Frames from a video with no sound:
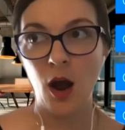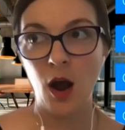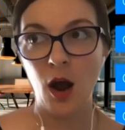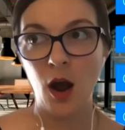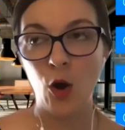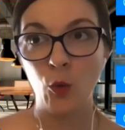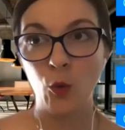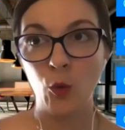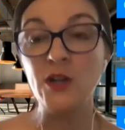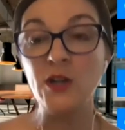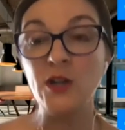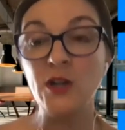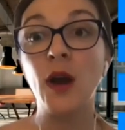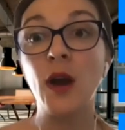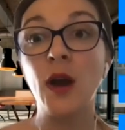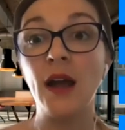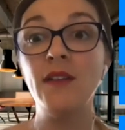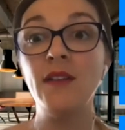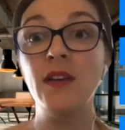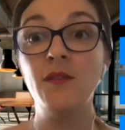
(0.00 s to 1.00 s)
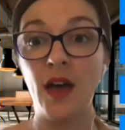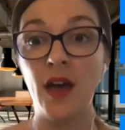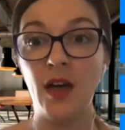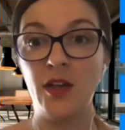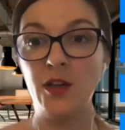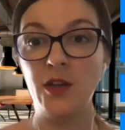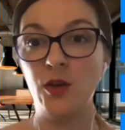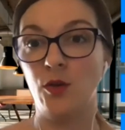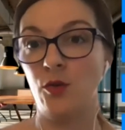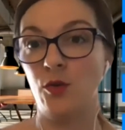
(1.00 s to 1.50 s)
are we driving
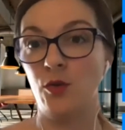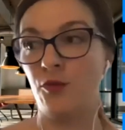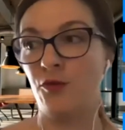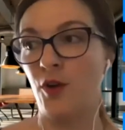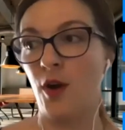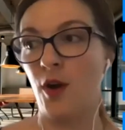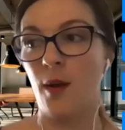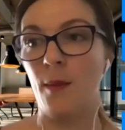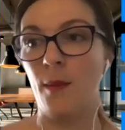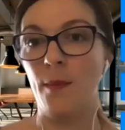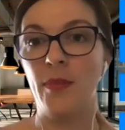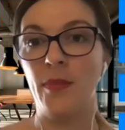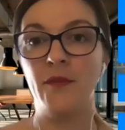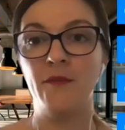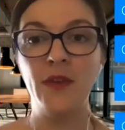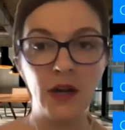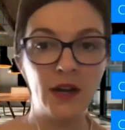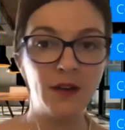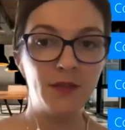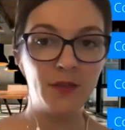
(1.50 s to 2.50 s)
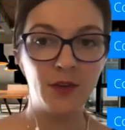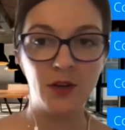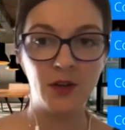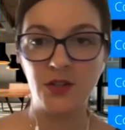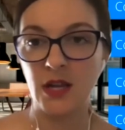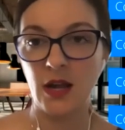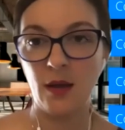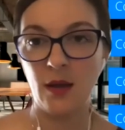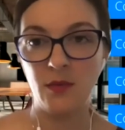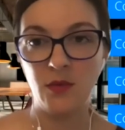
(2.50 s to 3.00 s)
value from the very first
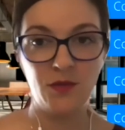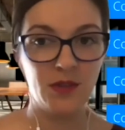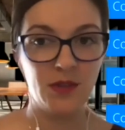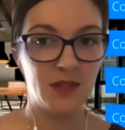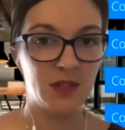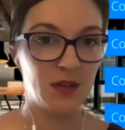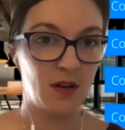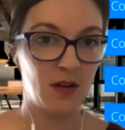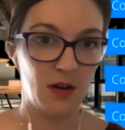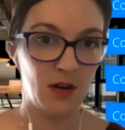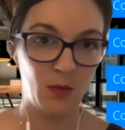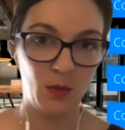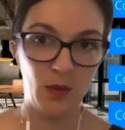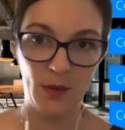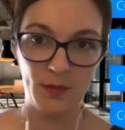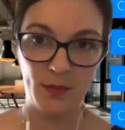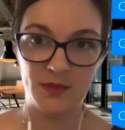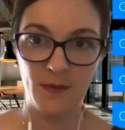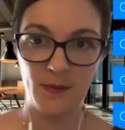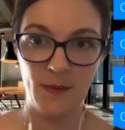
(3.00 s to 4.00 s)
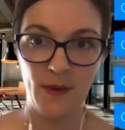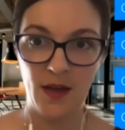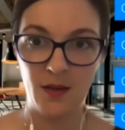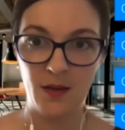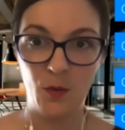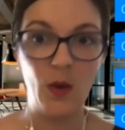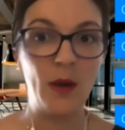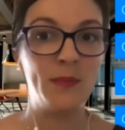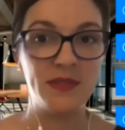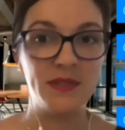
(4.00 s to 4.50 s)
time you visit our
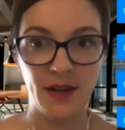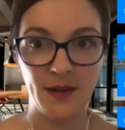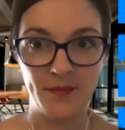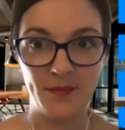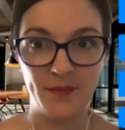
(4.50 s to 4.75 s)
website?